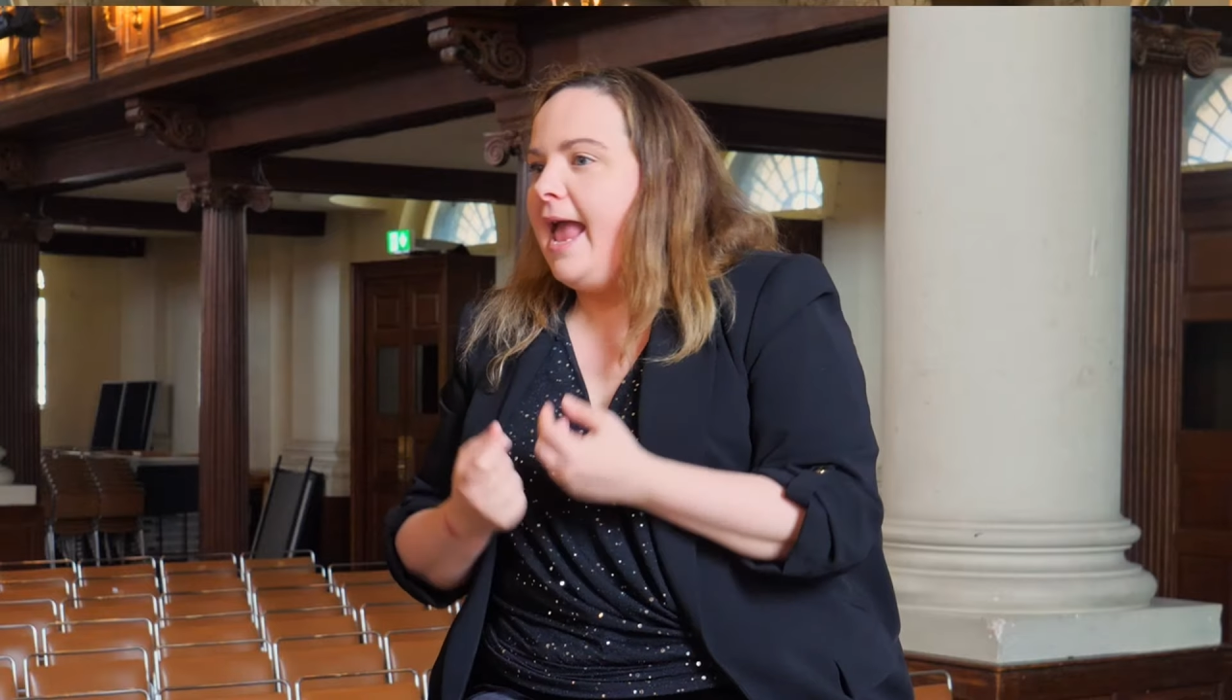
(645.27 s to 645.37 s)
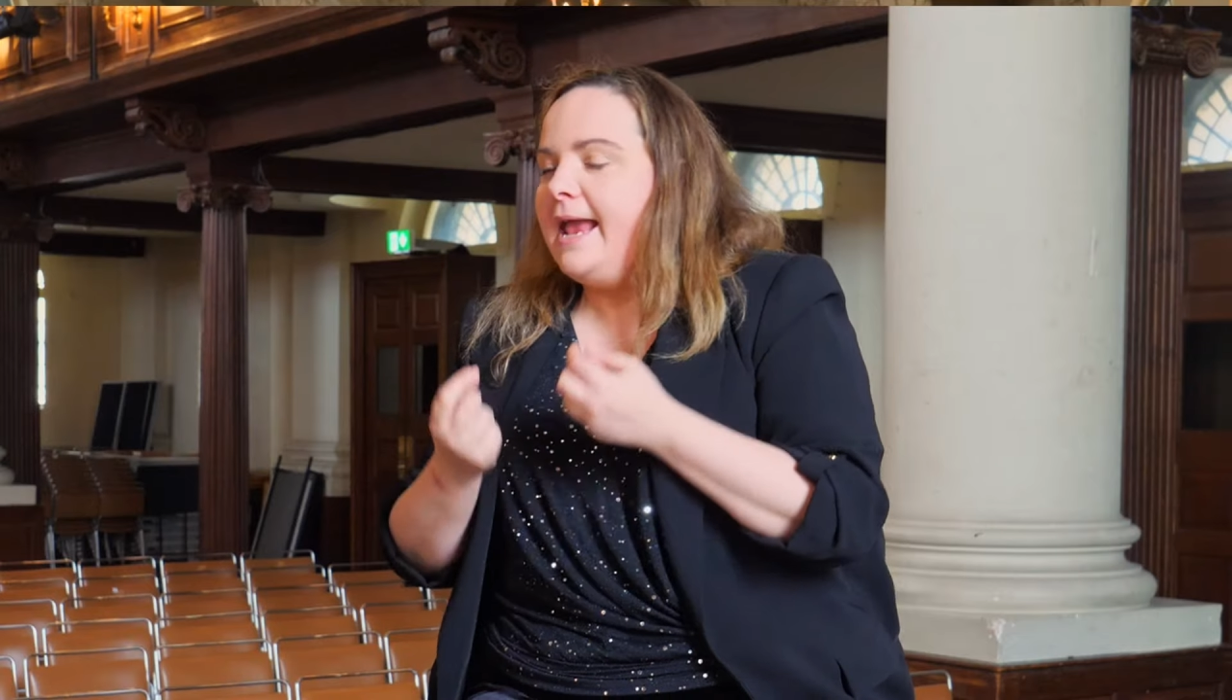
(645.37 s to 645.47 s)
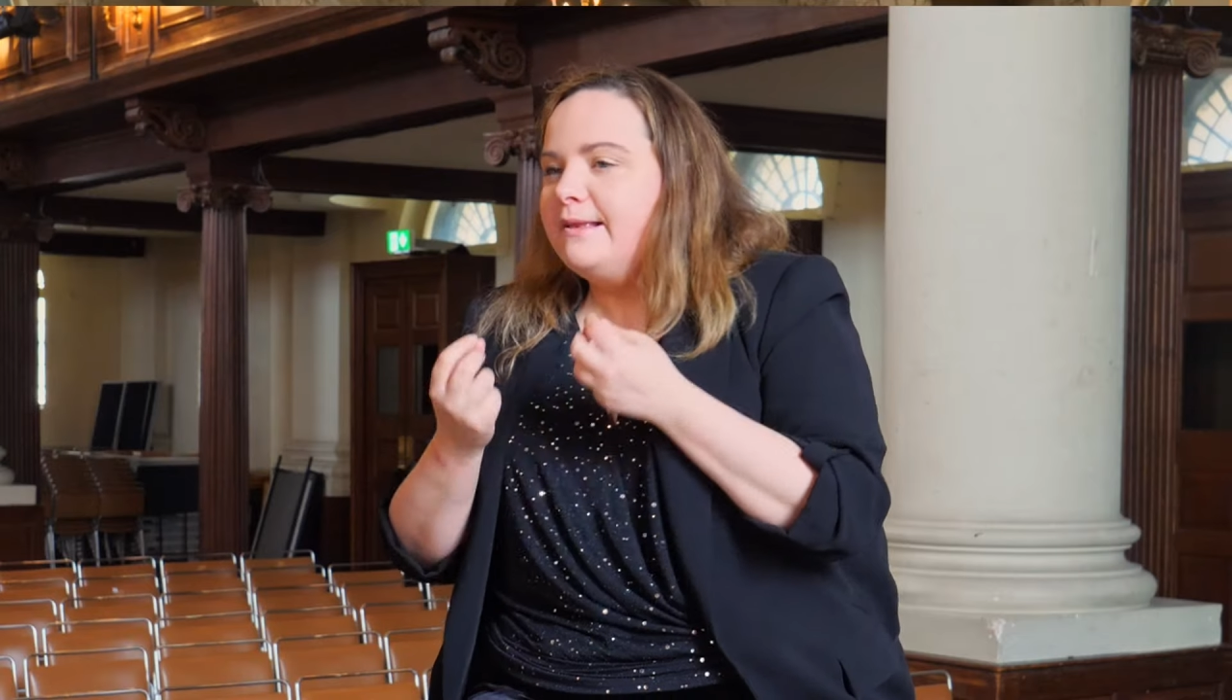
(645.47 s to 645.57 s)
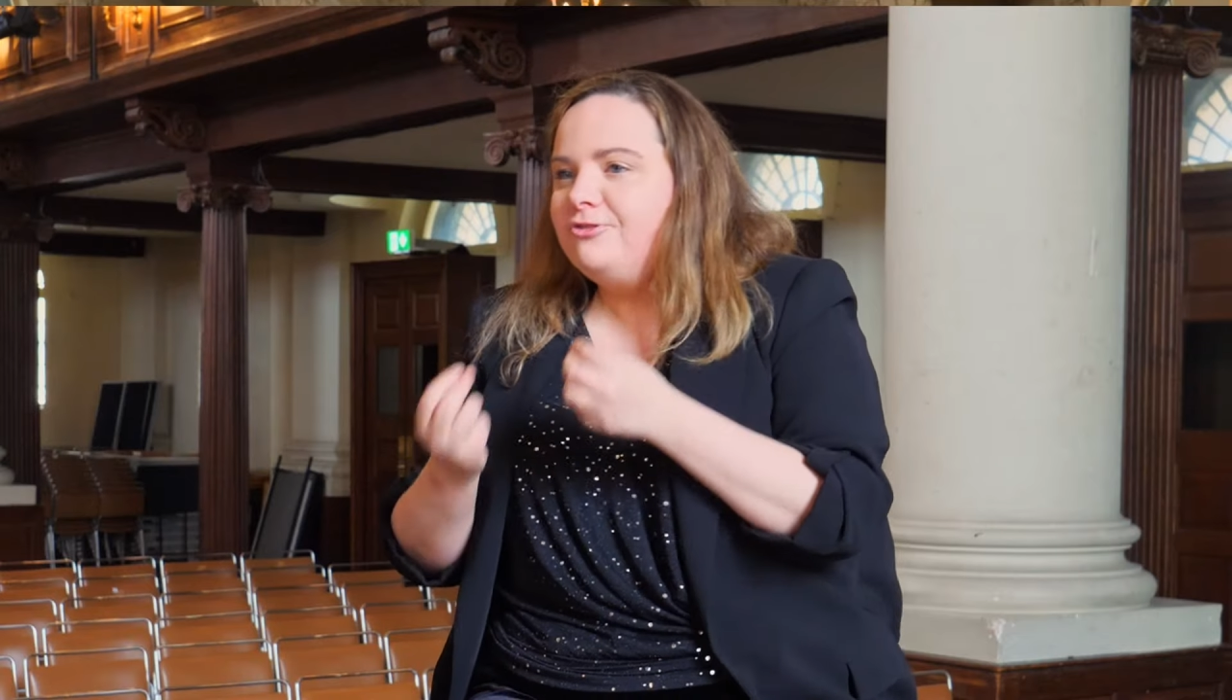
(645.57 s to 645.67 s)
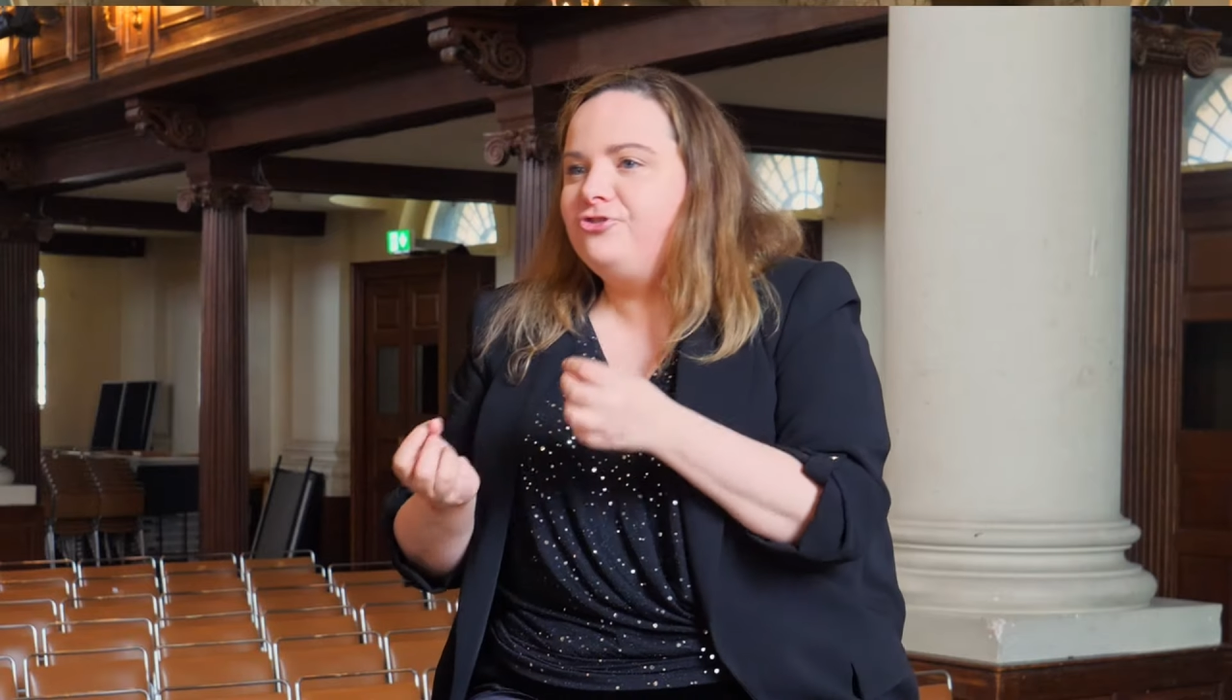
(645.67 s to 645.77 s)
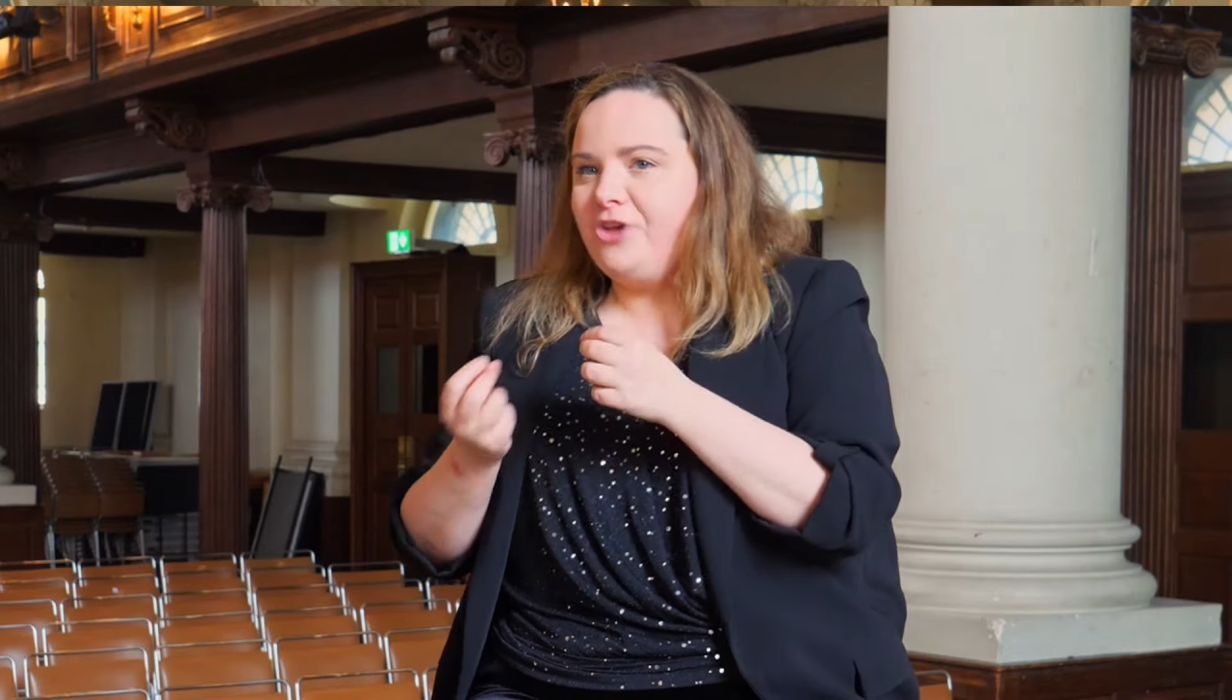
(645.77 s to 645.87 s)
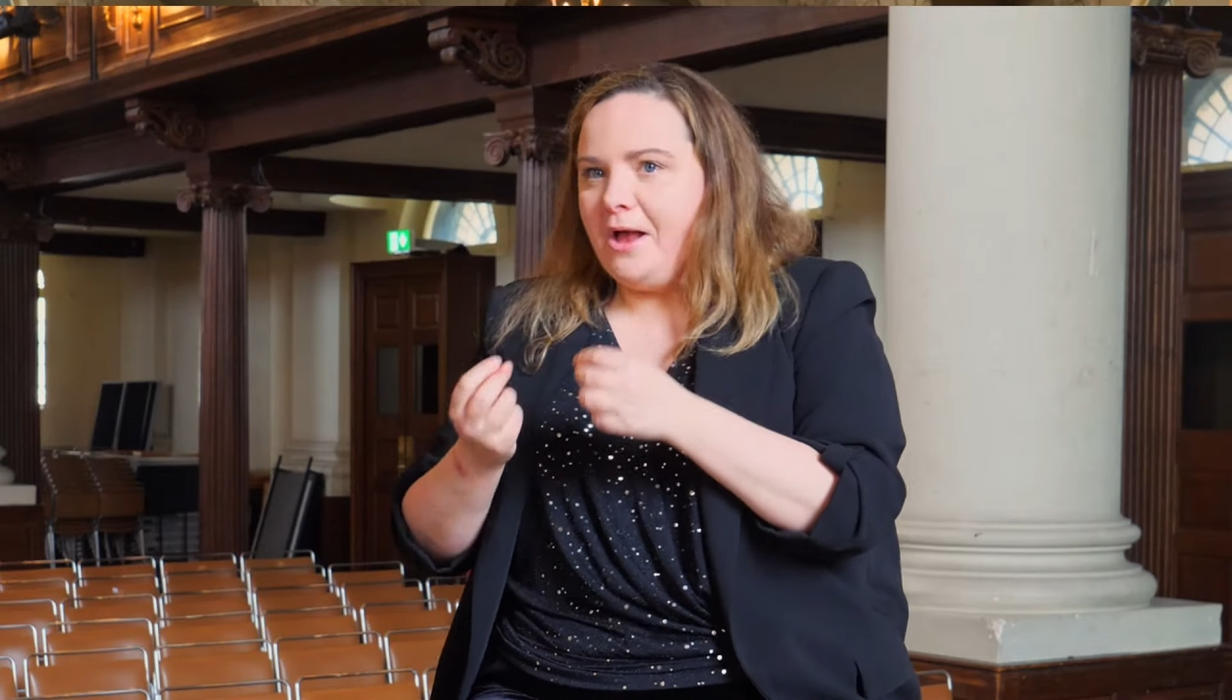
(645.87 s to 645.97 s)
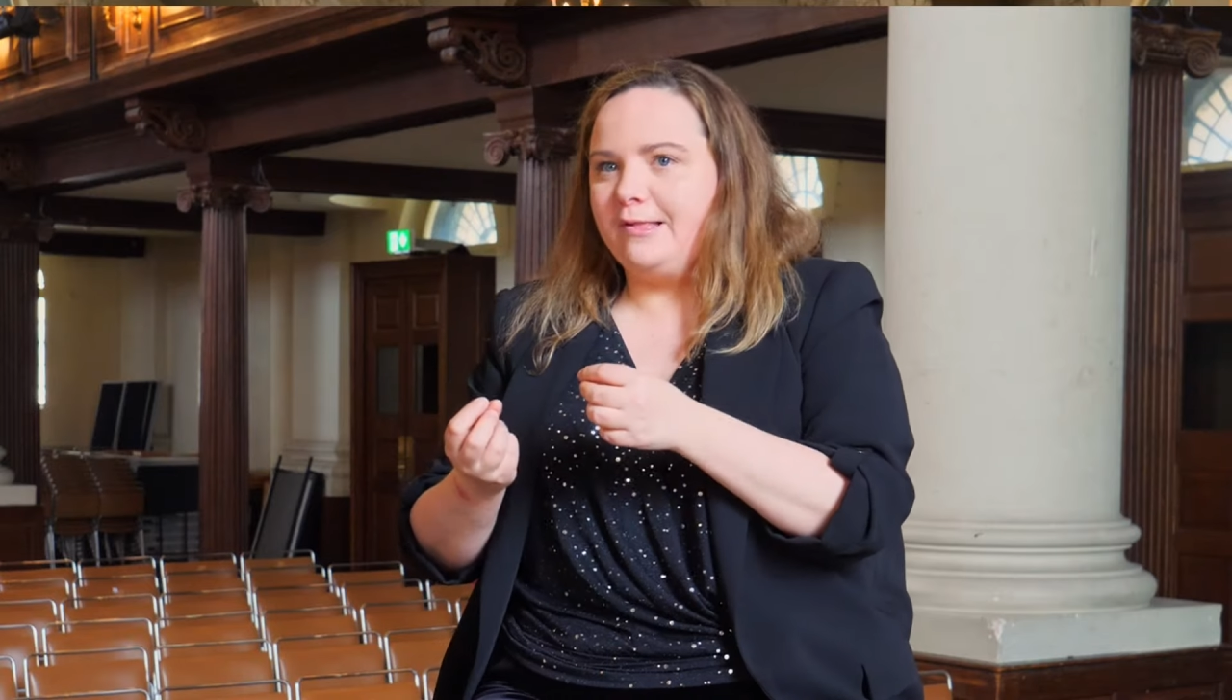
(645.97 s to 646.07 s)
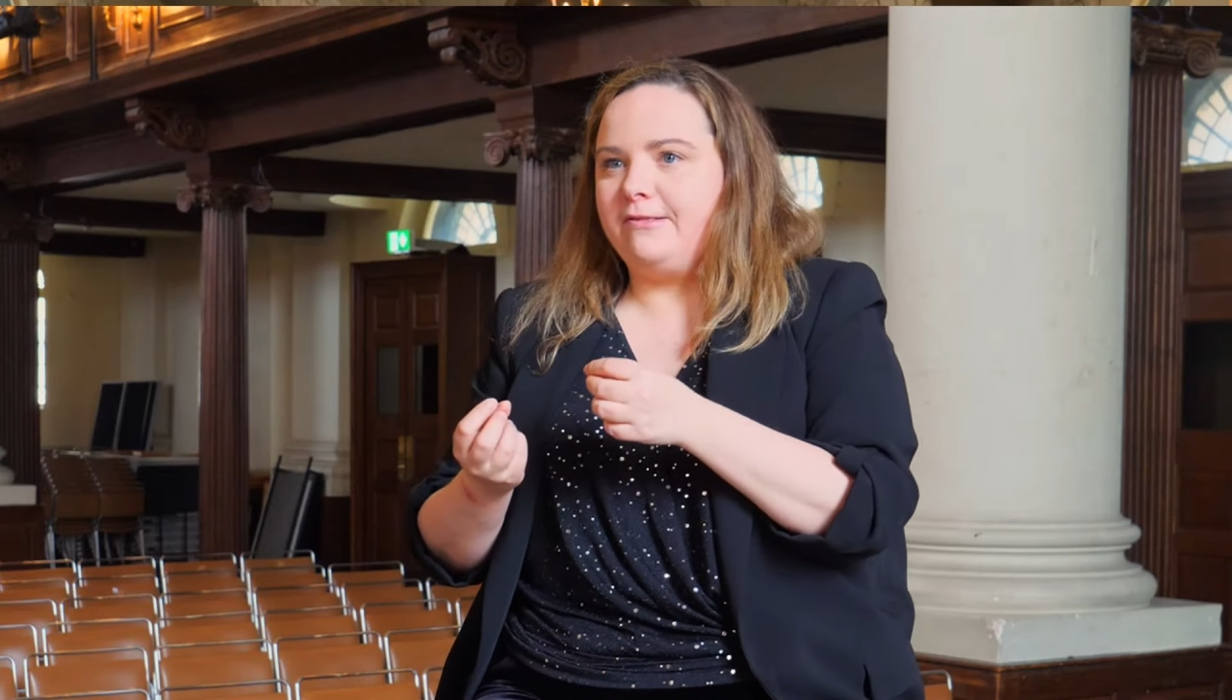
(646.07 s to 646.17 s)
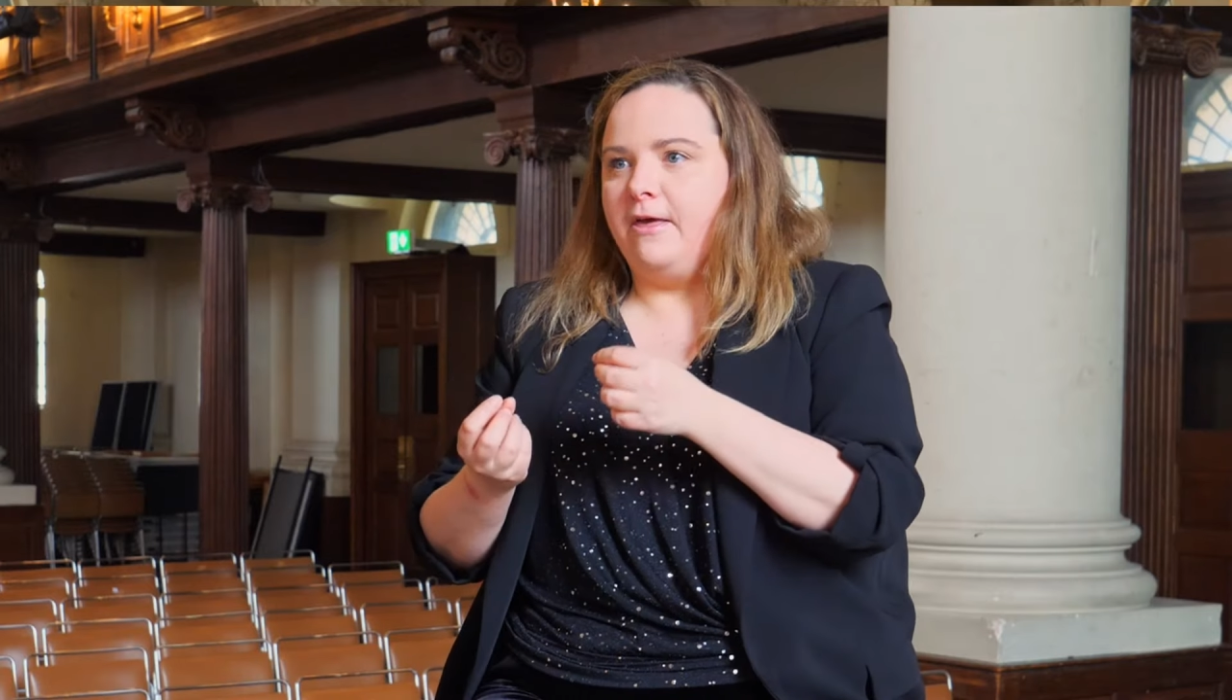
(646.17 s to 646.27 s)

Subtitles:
It's just